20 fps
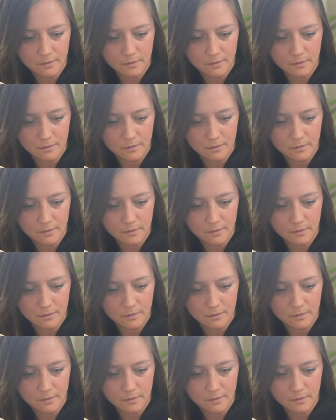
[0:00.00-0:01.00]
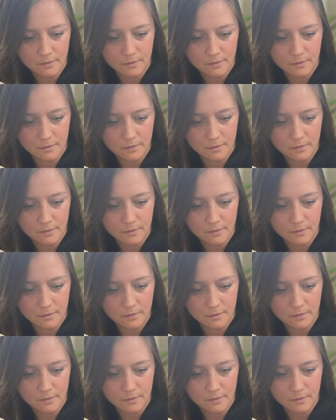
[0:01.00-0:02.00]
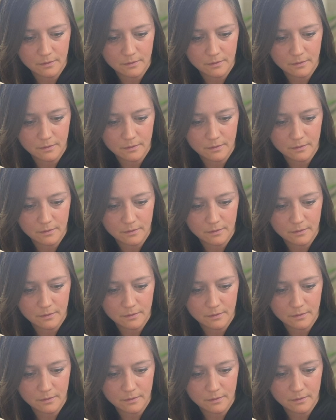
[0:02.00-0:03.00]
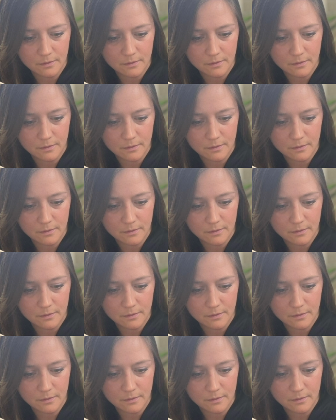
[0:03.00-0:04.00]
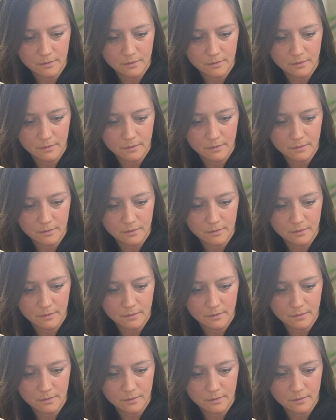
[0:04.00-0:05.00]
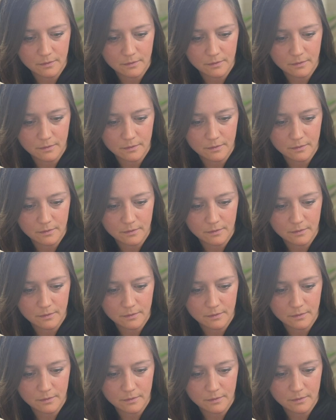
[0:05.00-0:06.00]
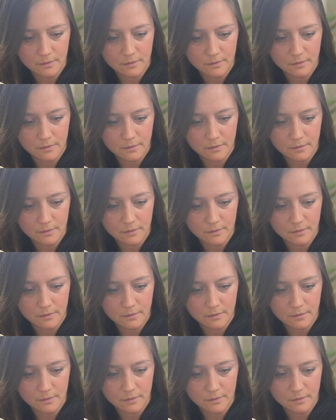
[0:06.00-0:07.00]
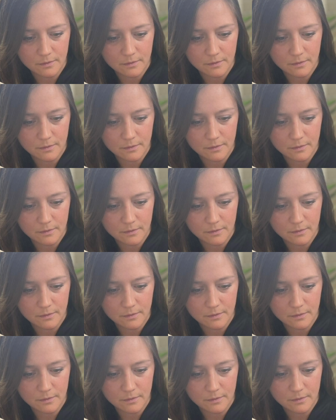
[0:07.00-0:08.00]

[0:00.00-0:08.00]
The face doesn't move, so there is nothing to read.